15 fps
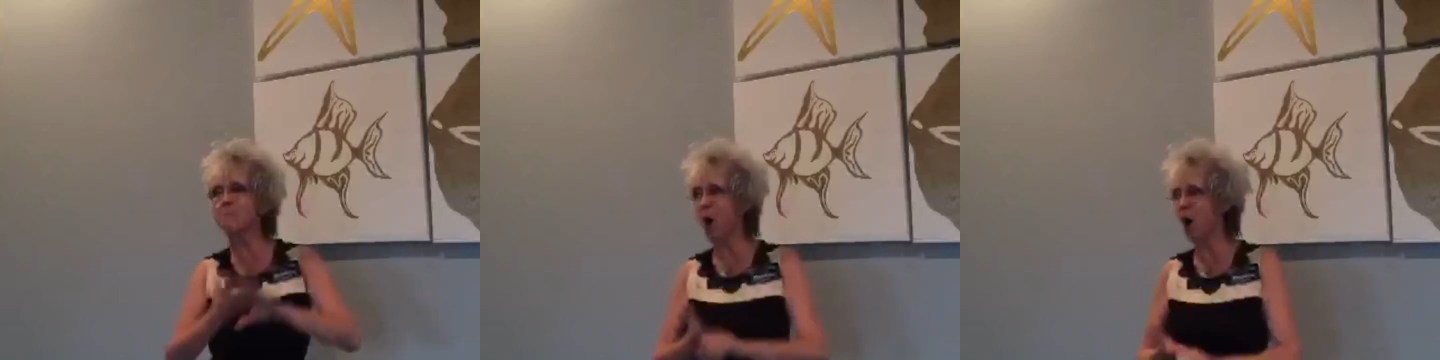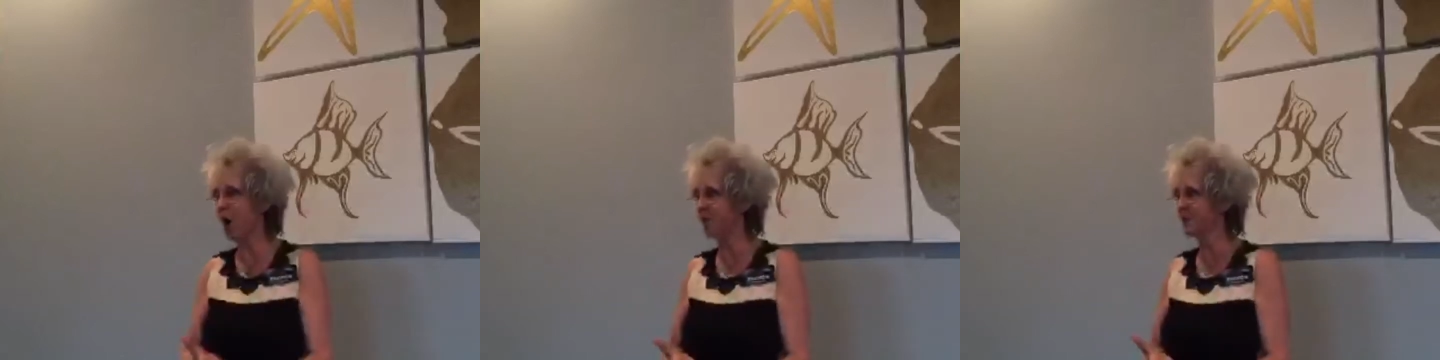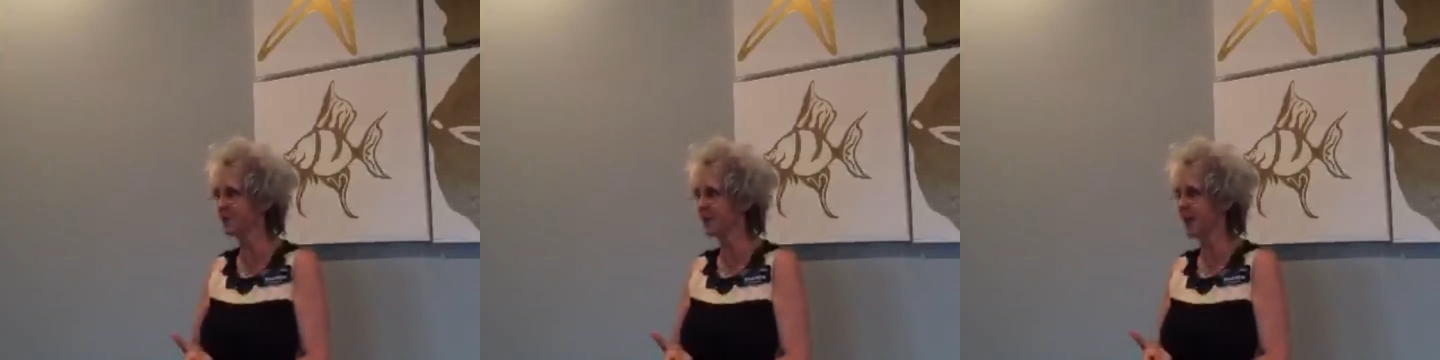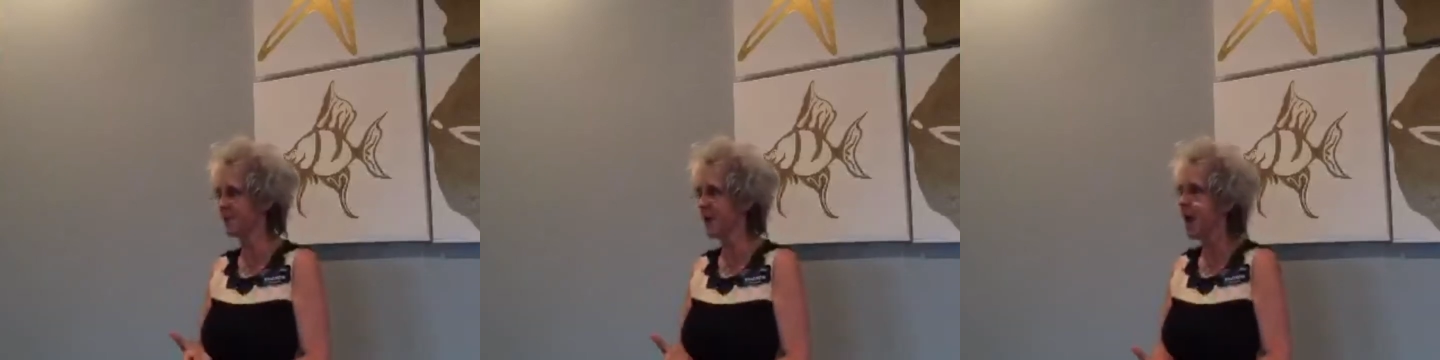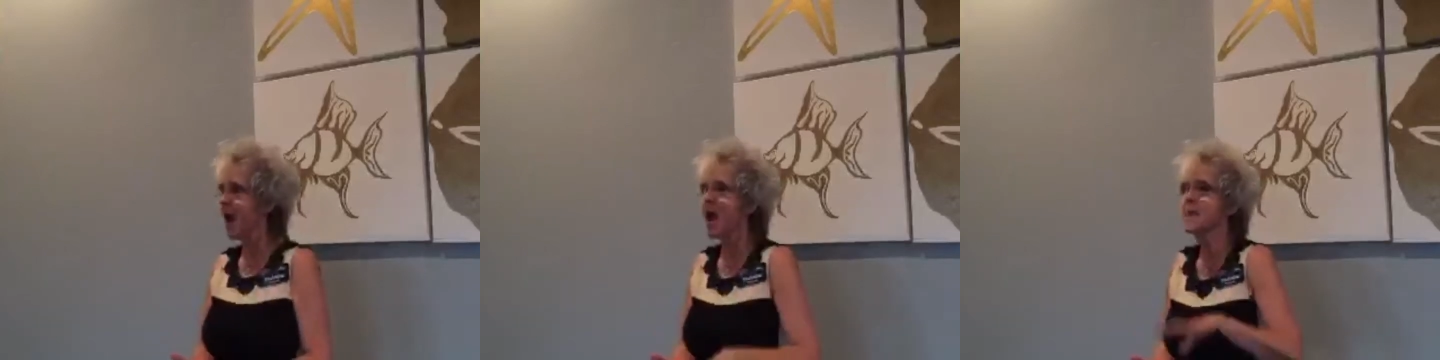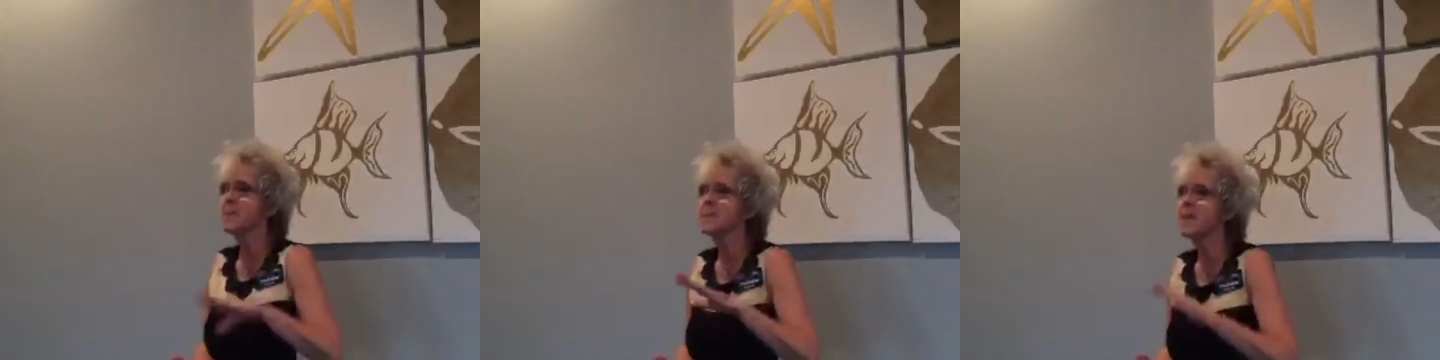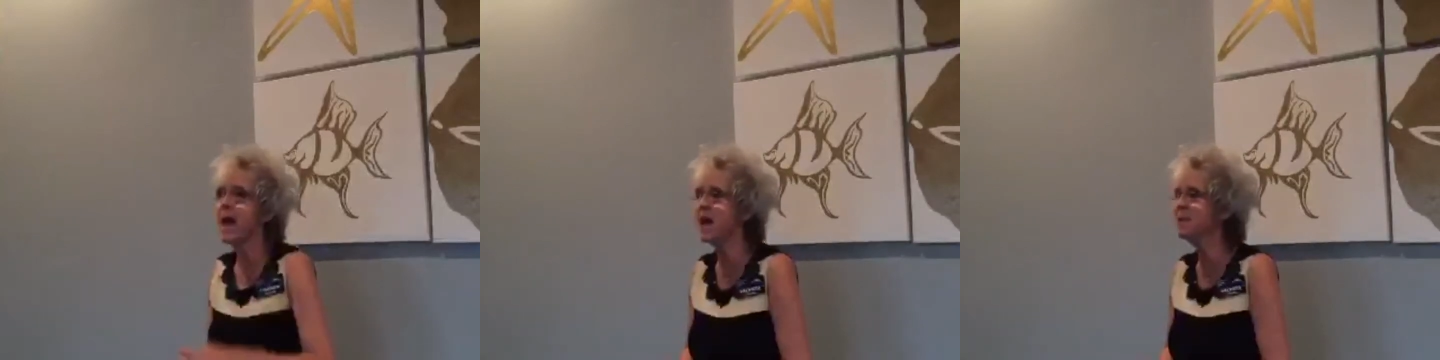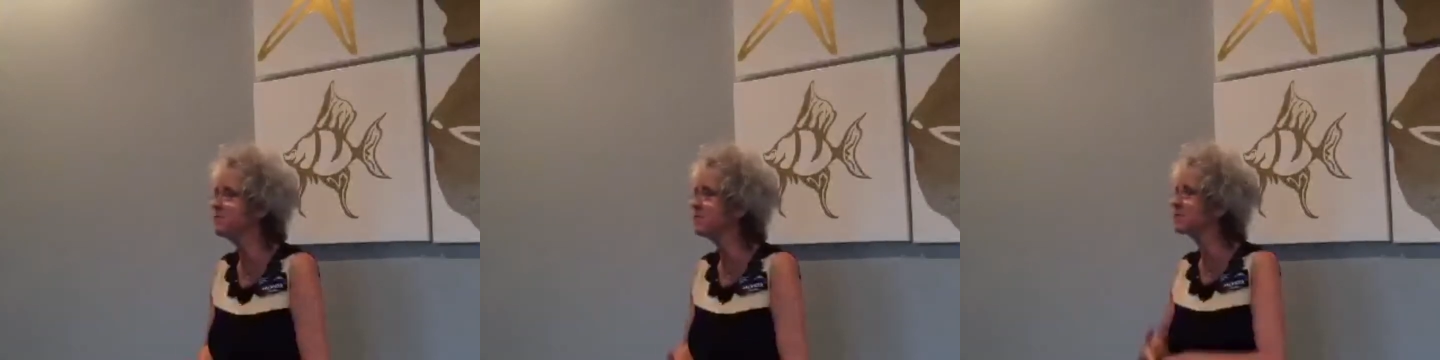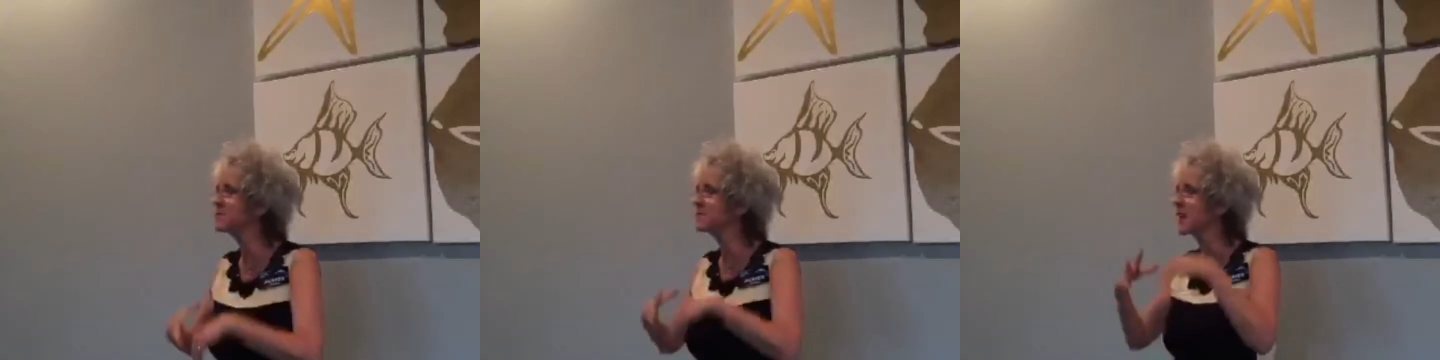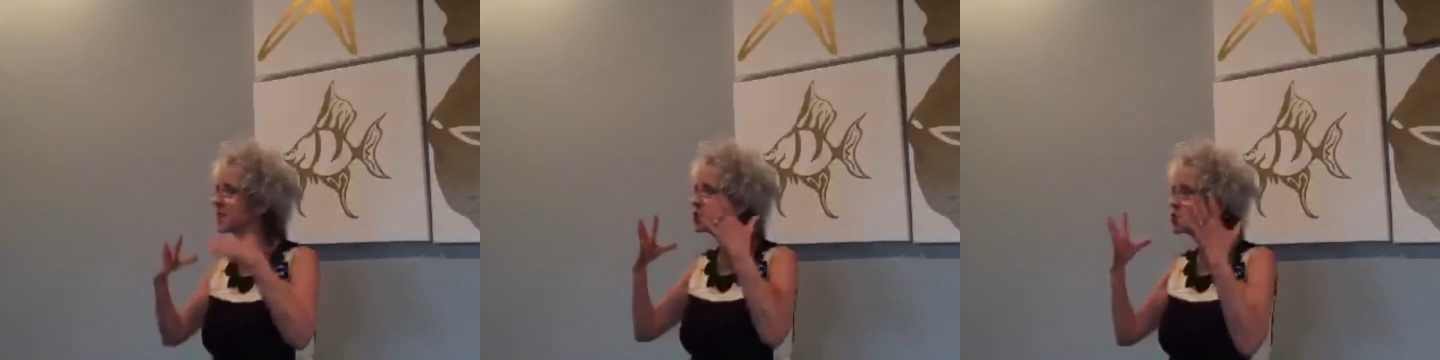more of them. And then when we
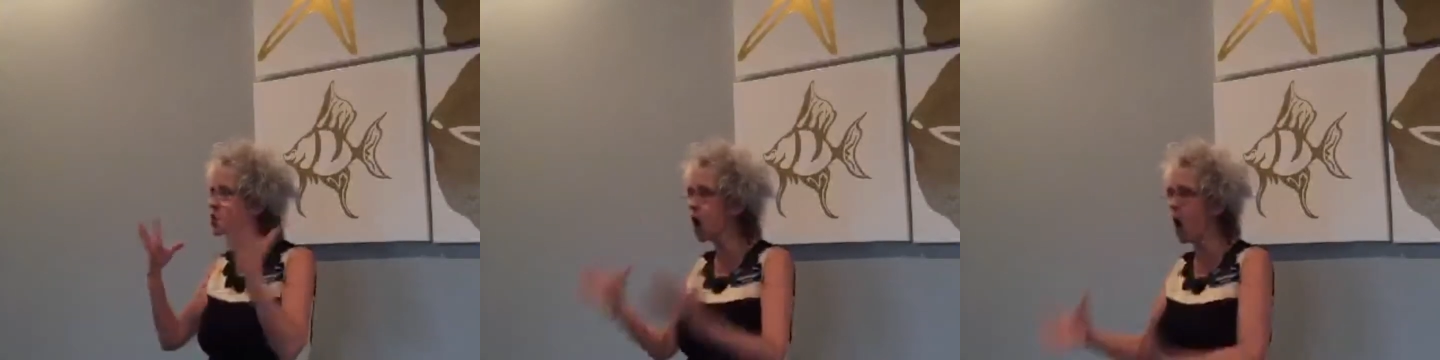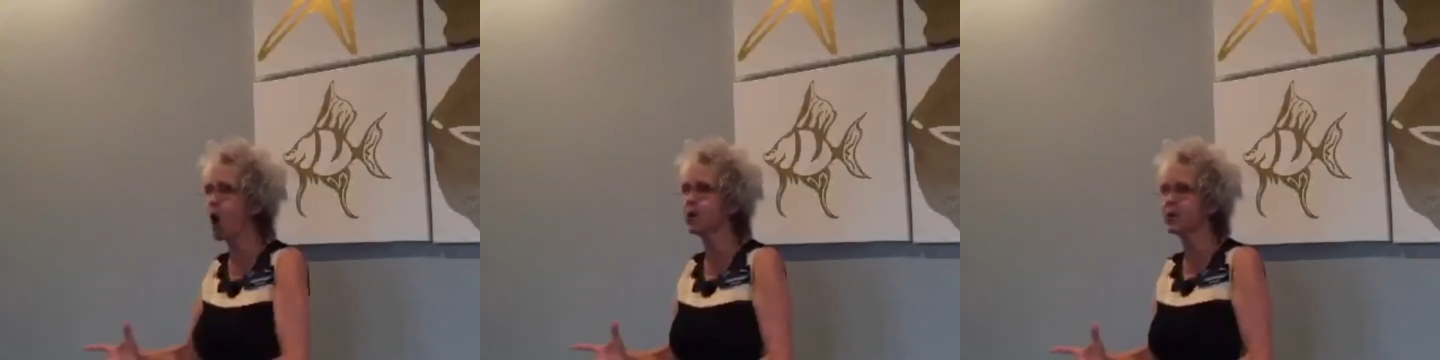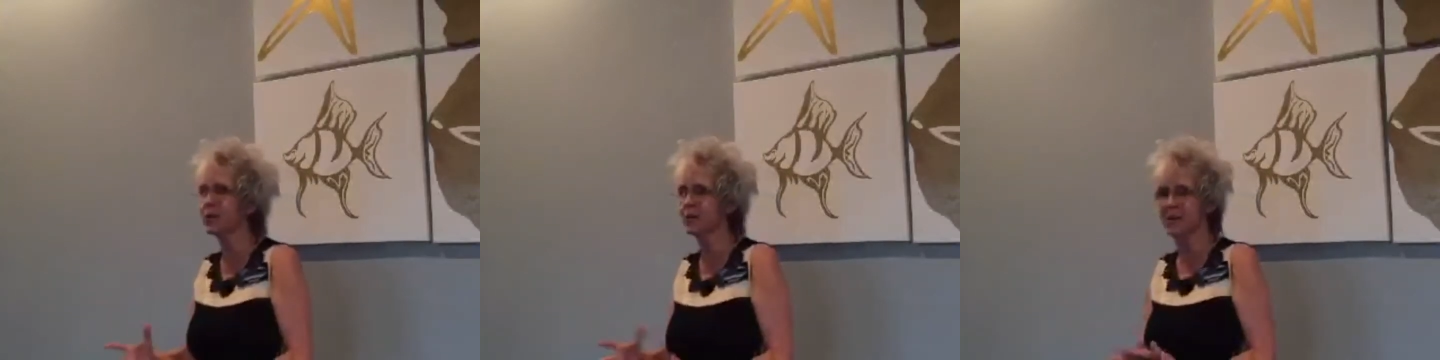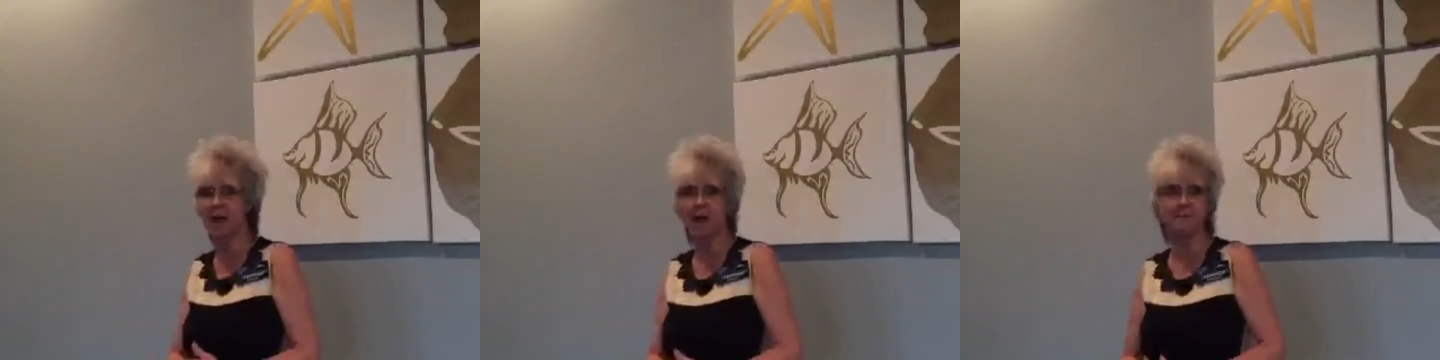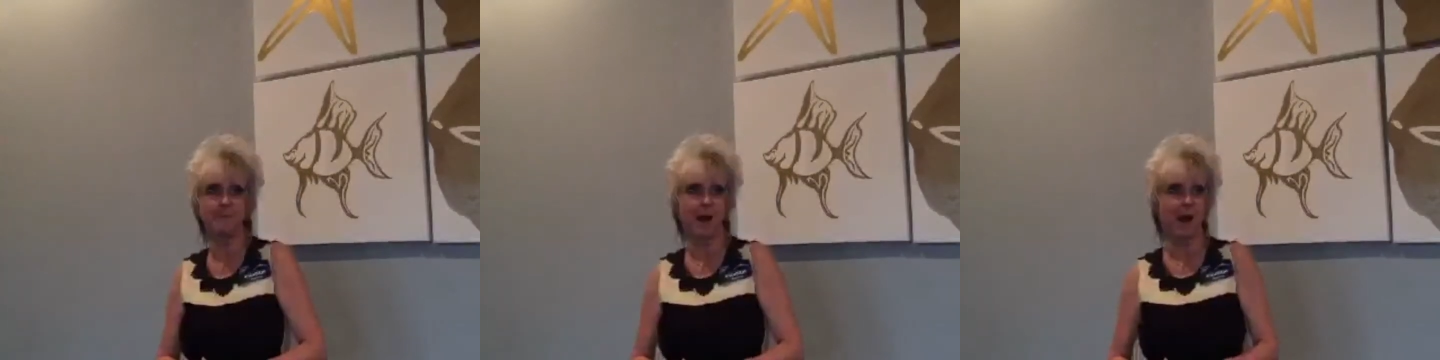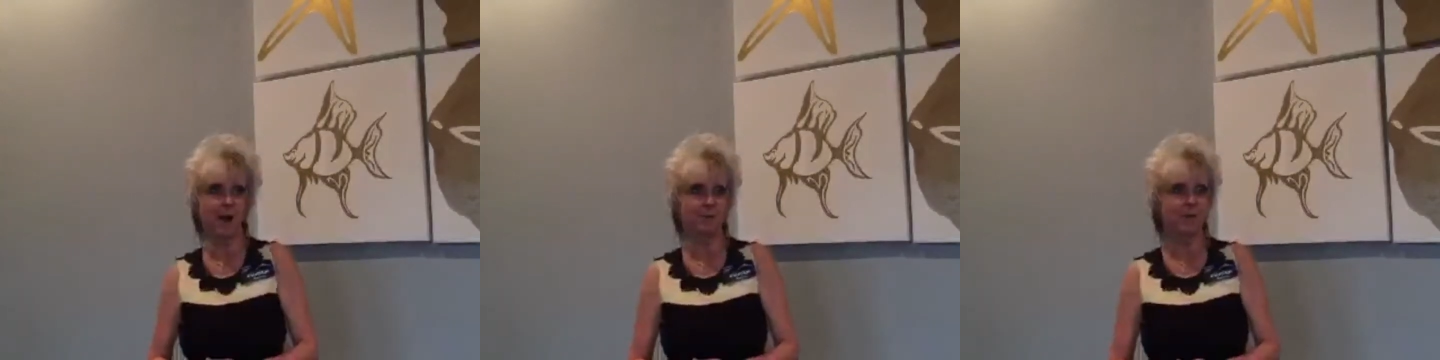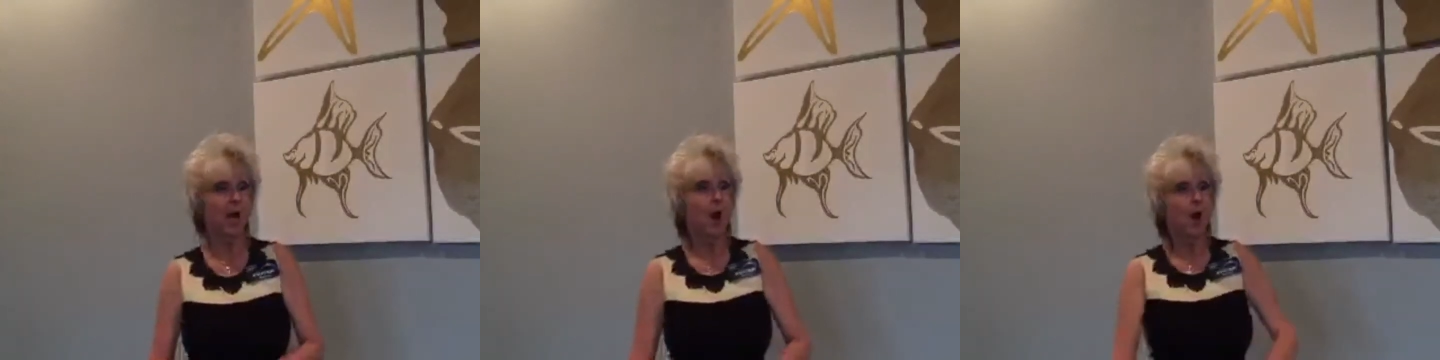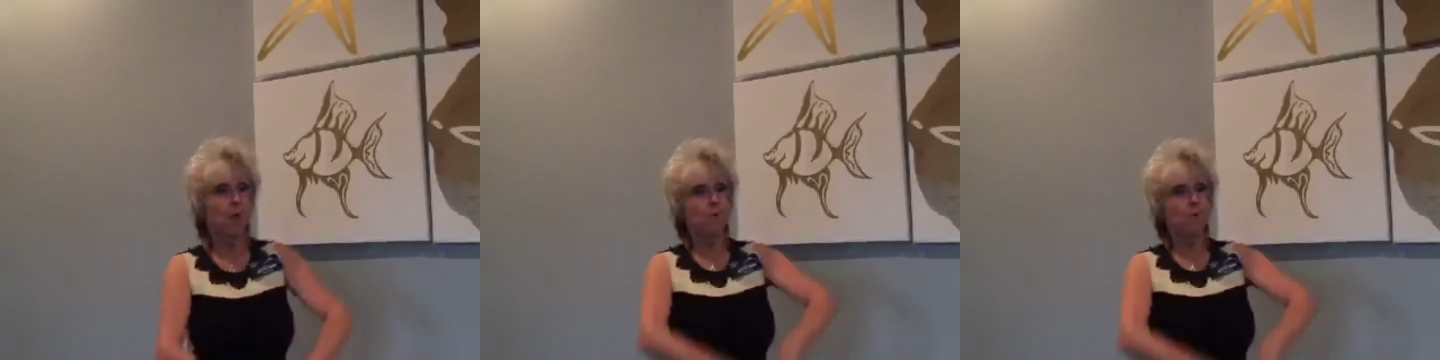start talking about,